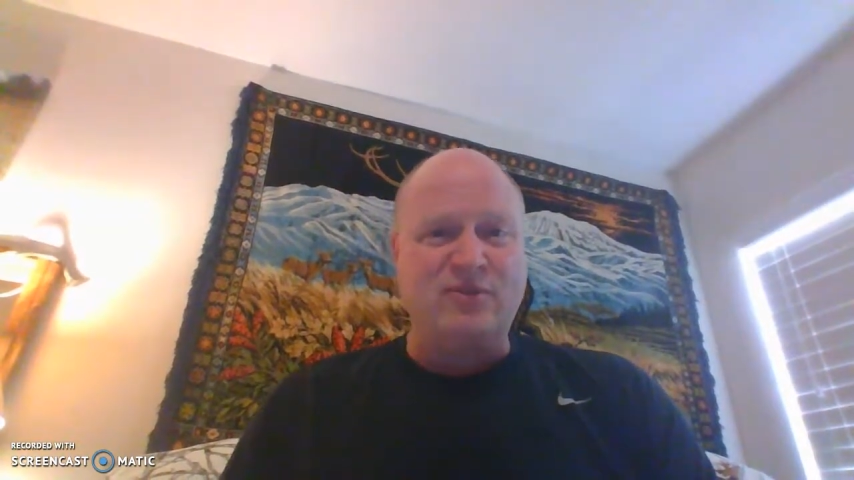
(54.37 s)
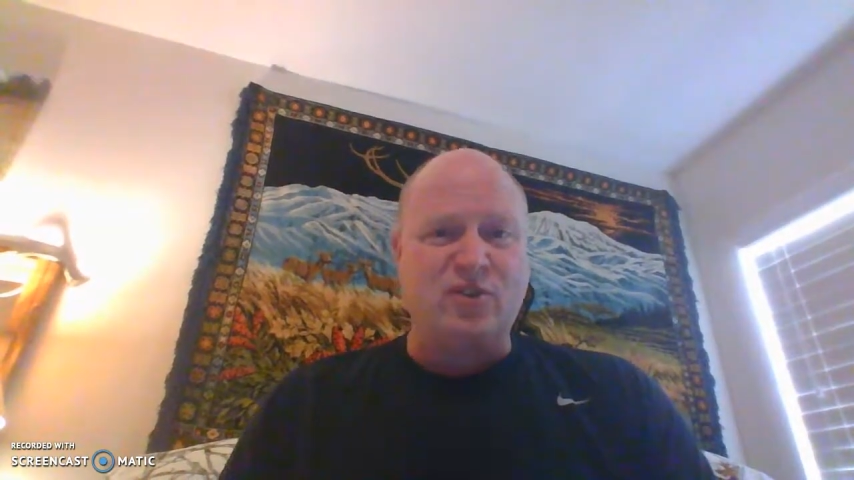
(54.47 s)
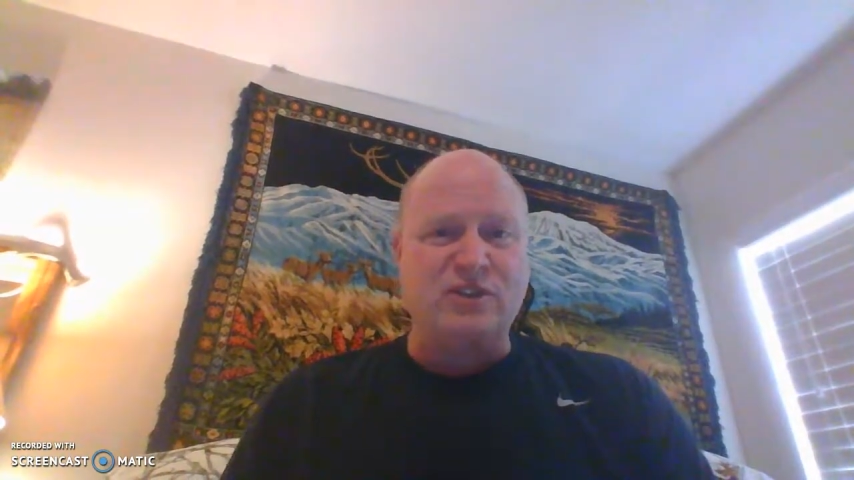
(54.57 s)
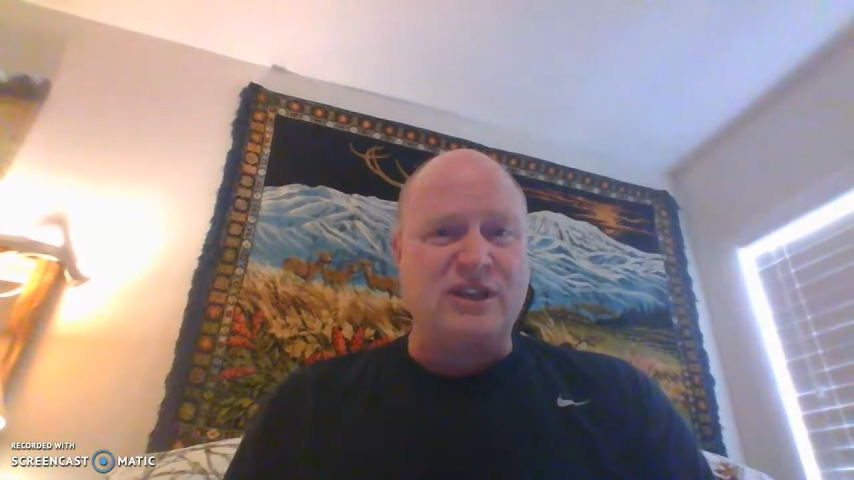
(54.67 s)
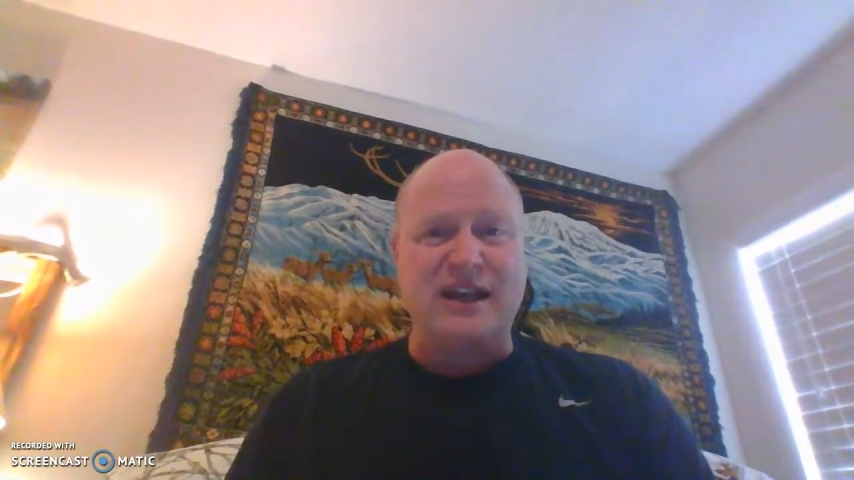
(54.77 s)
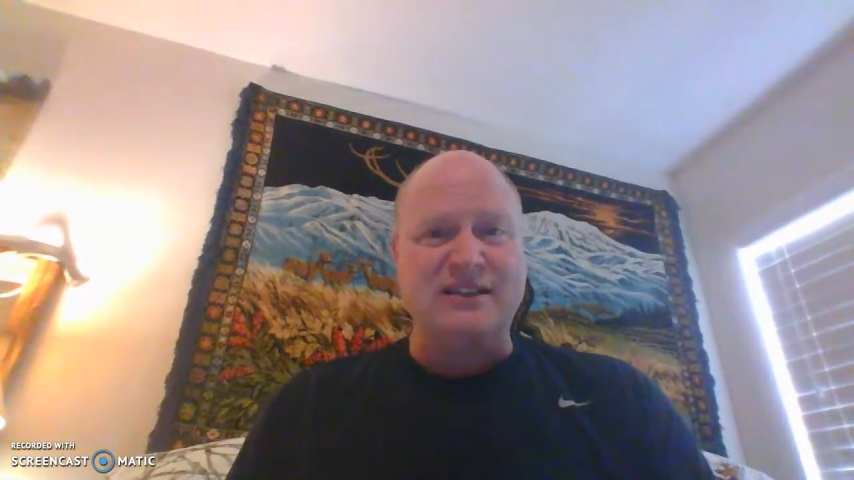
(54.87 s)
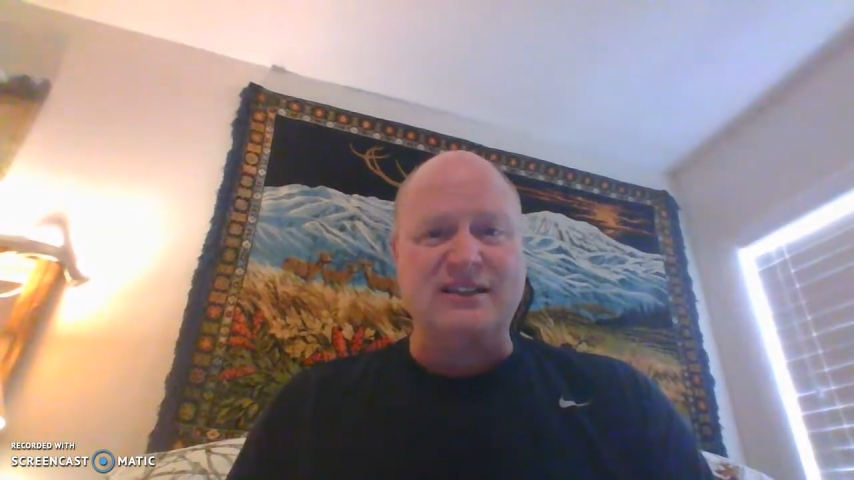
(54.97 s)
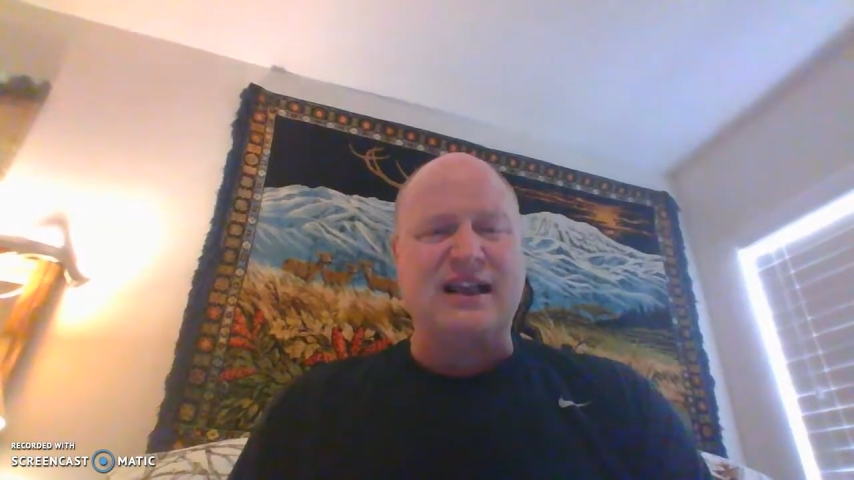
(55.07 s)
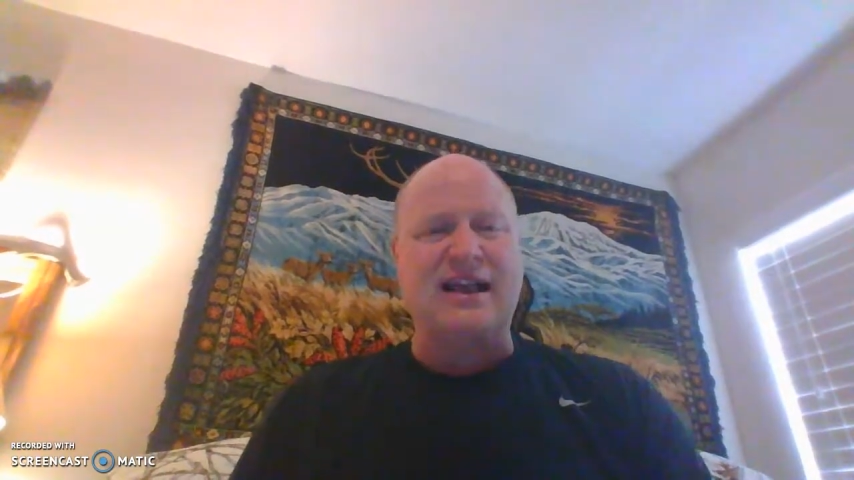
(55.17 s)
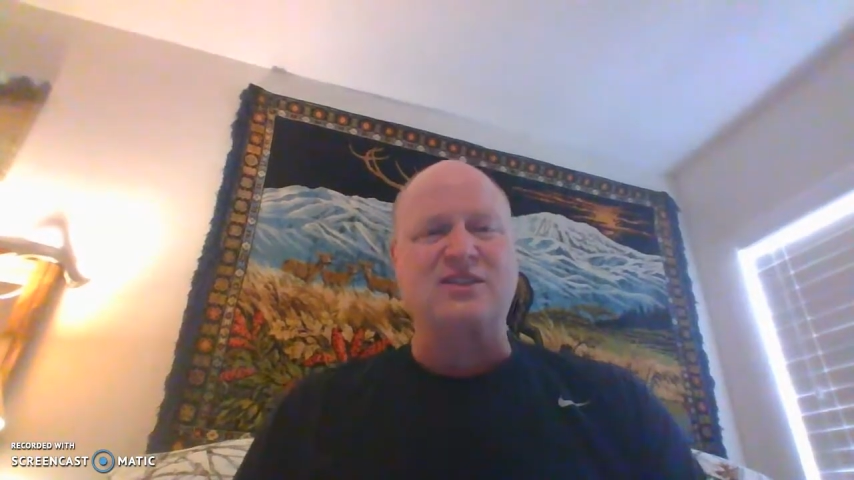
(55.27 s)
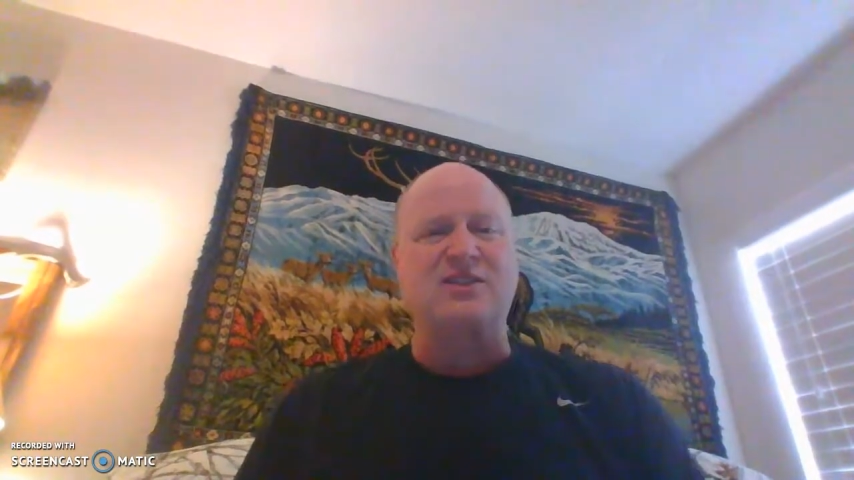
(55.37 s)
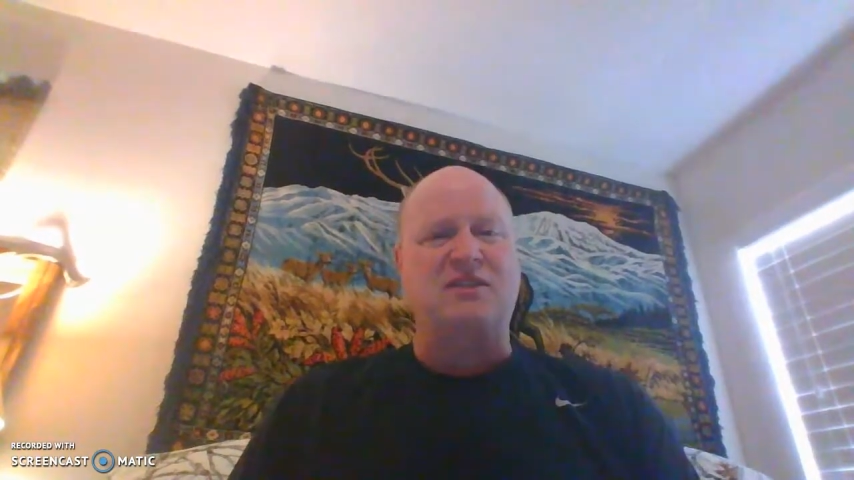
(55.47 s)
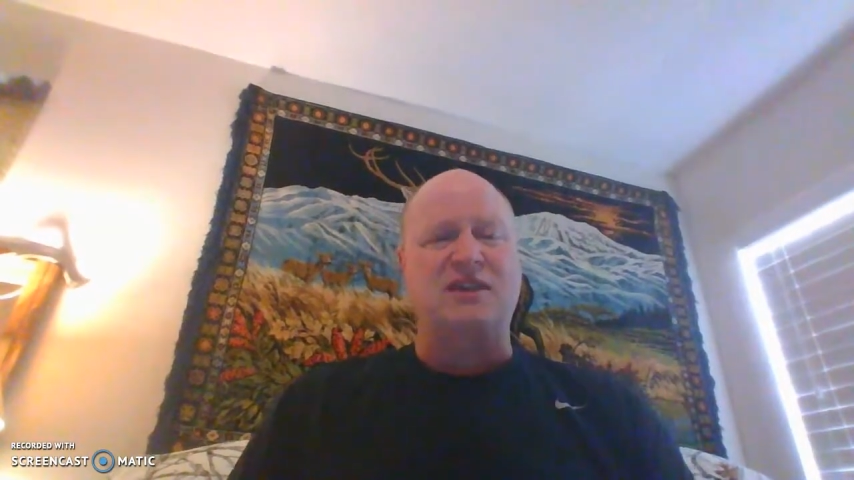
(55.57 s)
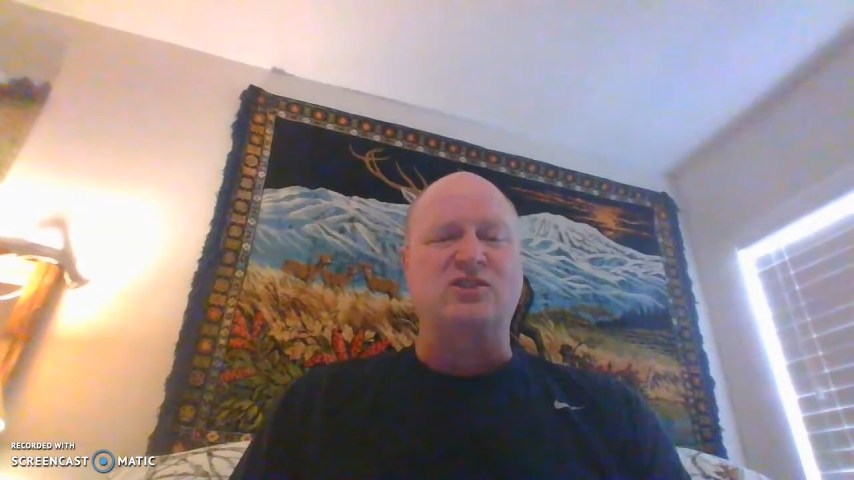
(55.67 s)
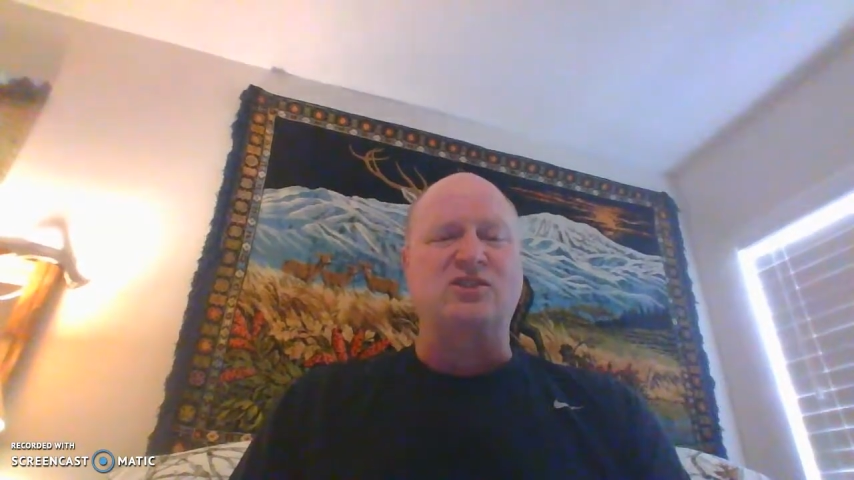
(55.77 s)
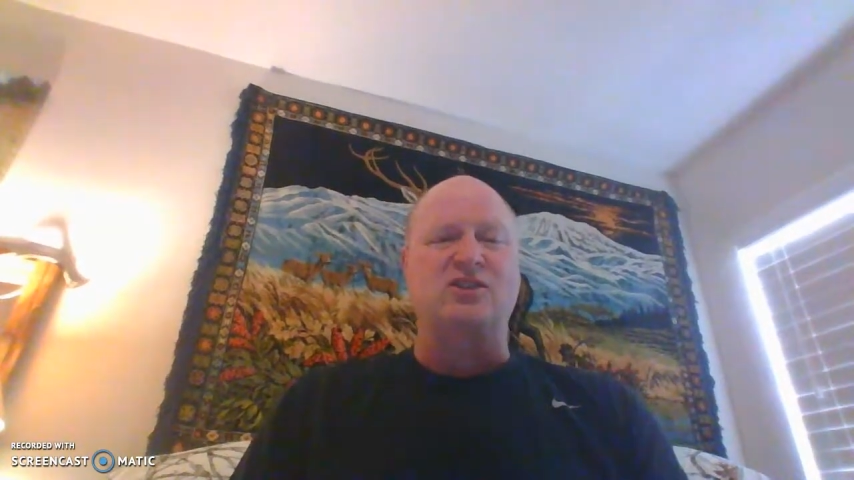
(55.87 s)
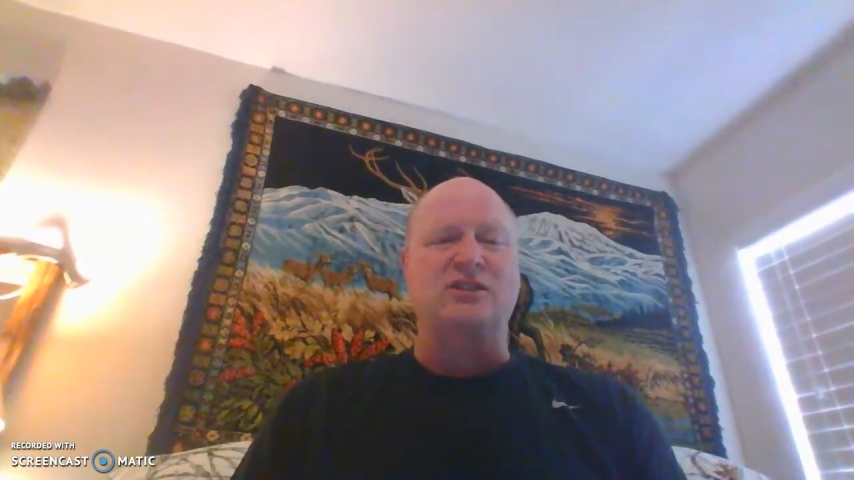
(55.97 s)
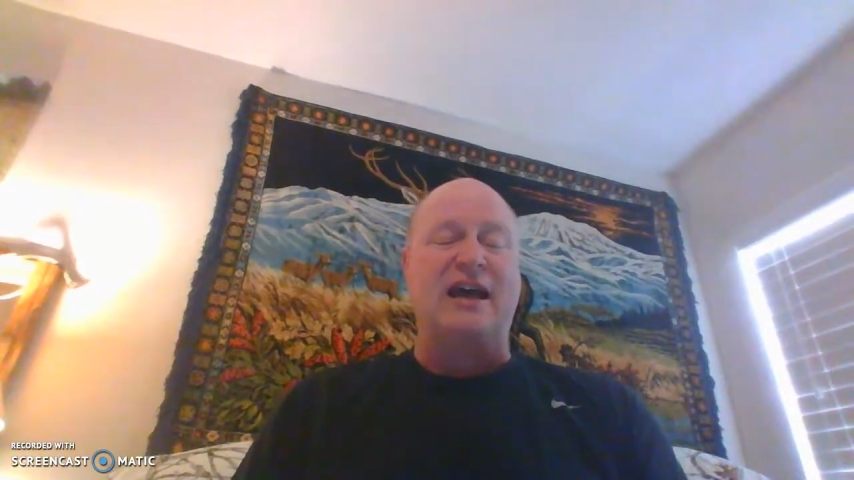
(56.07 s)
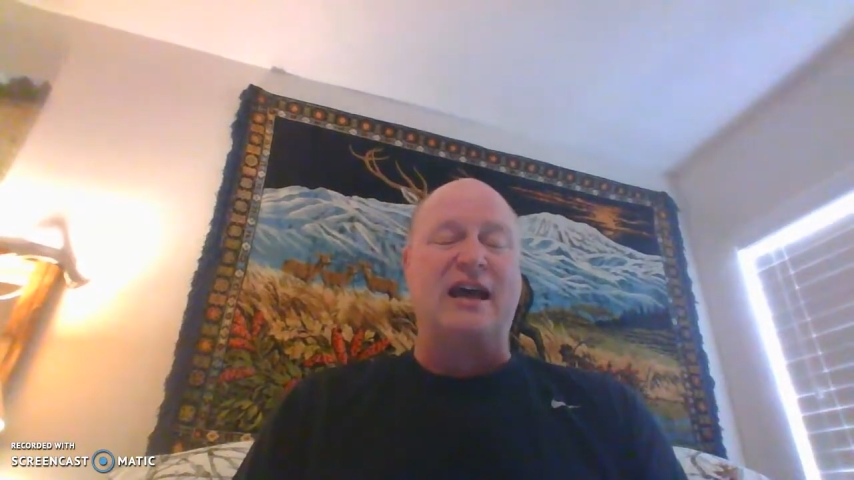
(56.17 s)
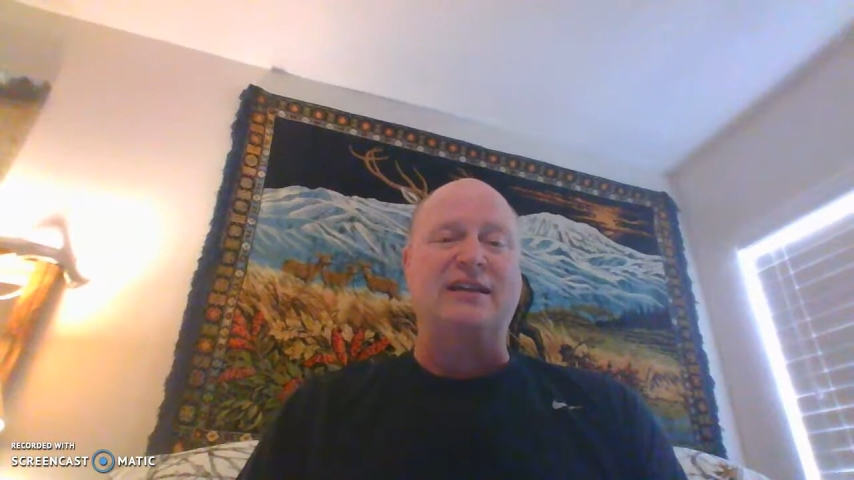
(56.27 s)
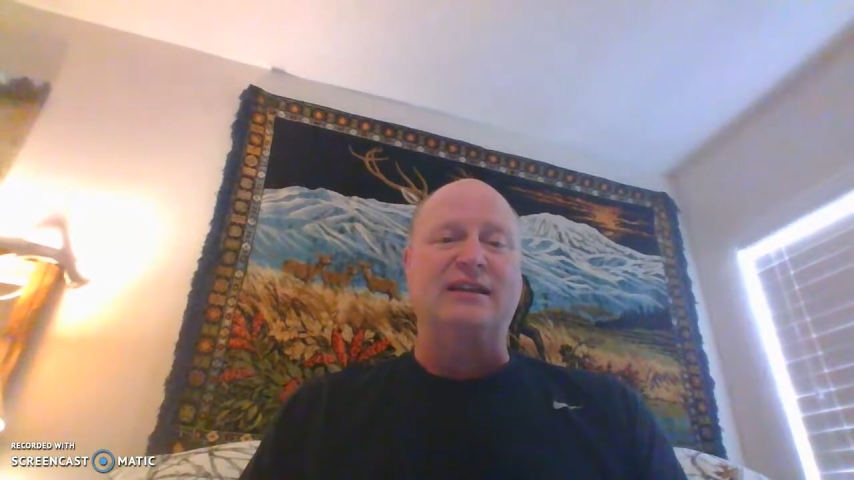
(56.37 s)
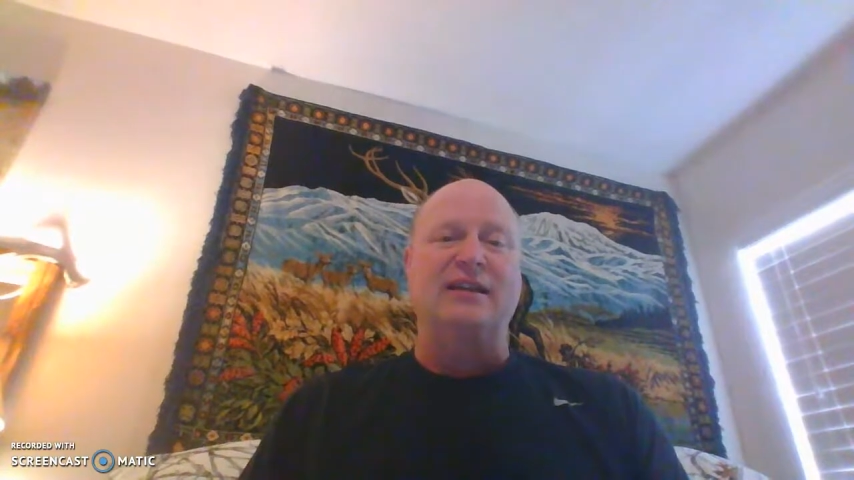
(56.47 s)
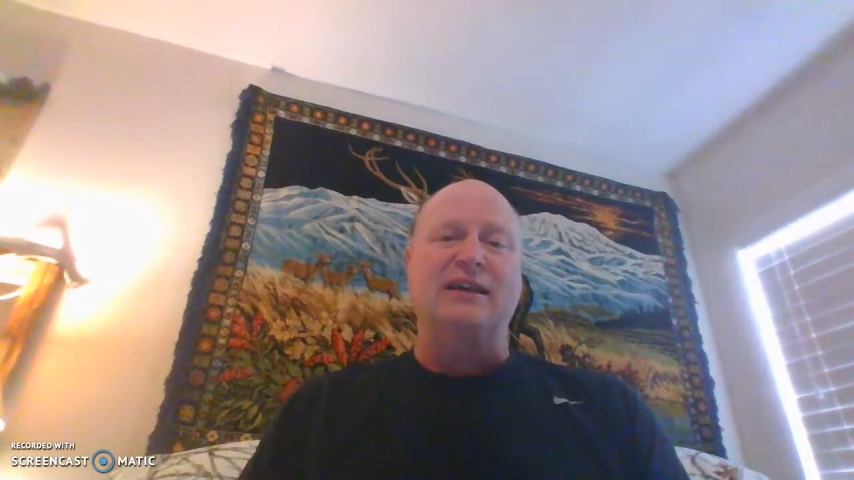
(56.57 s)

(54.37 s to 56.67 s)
for science class and things such as that.